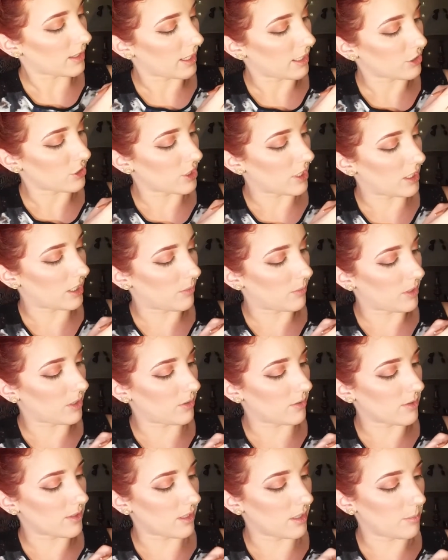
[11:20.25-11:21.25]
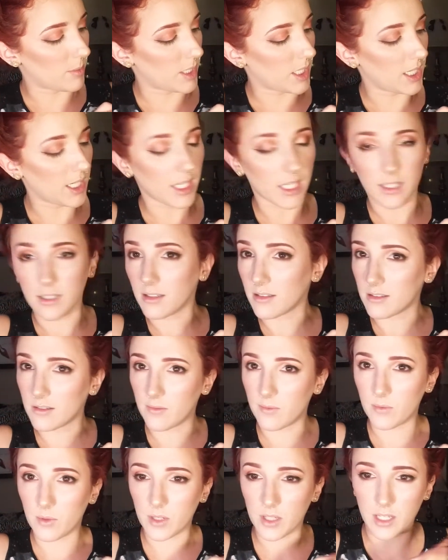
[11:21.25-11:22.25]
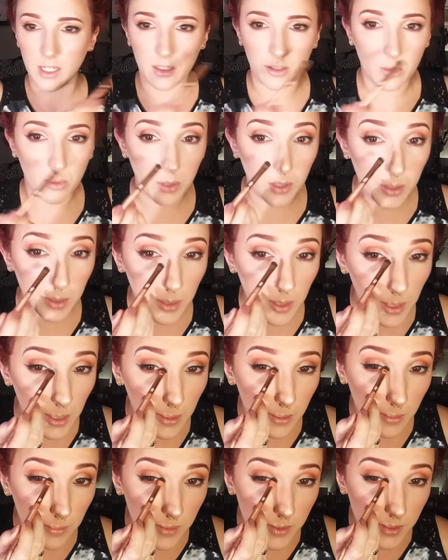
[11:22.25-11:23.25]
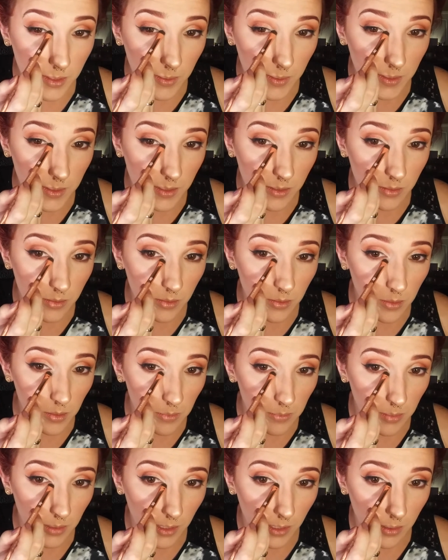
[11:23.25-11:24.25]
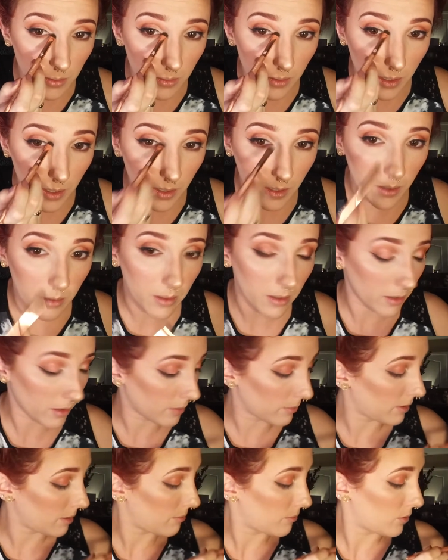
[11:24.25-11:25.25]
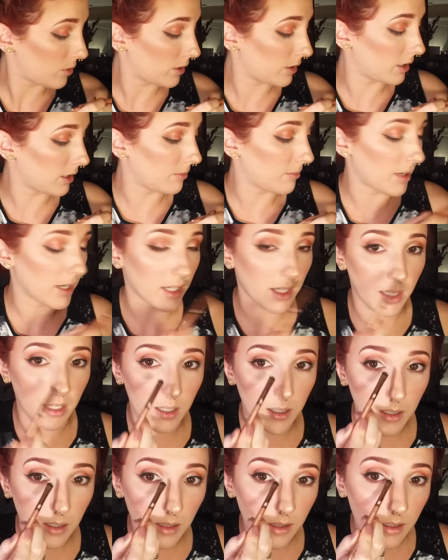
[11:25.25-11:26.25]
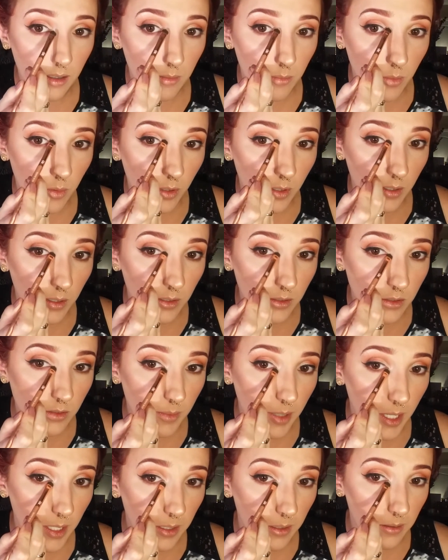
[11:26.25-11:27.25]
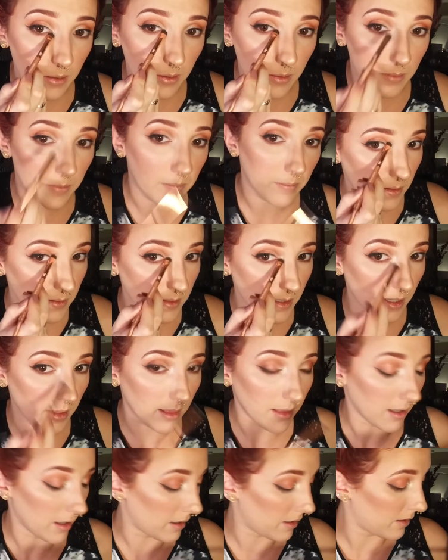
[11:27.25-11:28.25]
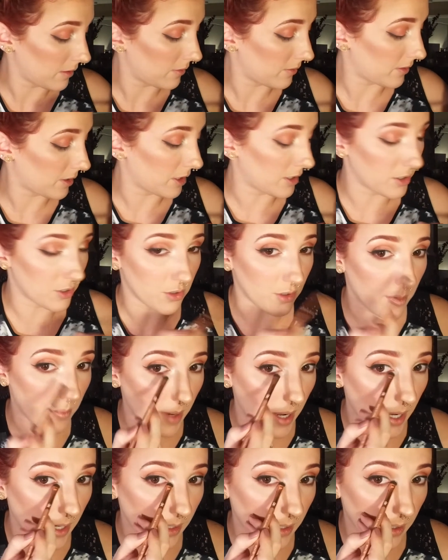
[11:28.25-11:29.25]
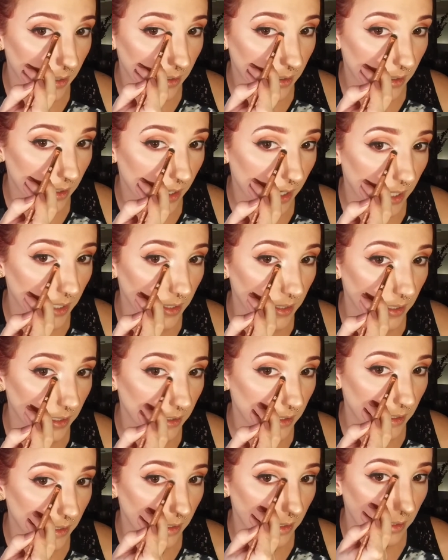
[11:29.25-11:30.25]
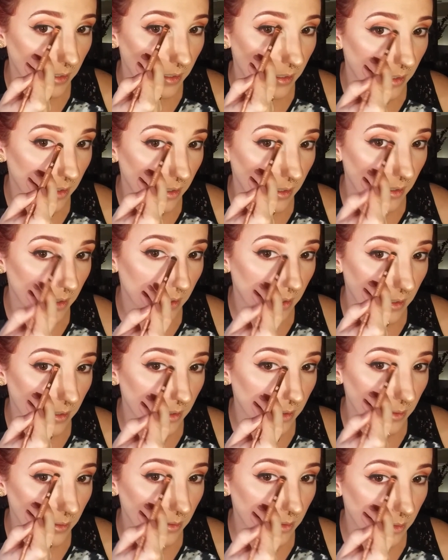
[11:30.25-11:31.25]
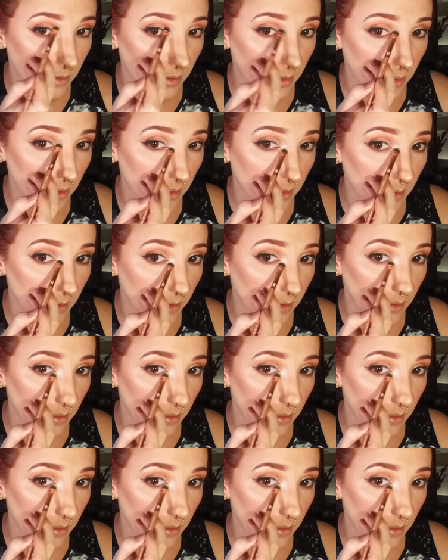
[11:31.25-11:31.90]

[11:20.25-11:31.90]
that shade that we used in the beginning for the inner corner, and I'm just going to blow that out a little bit more and make it a little more dramatic, because I love a dramatic highlighted inner corner.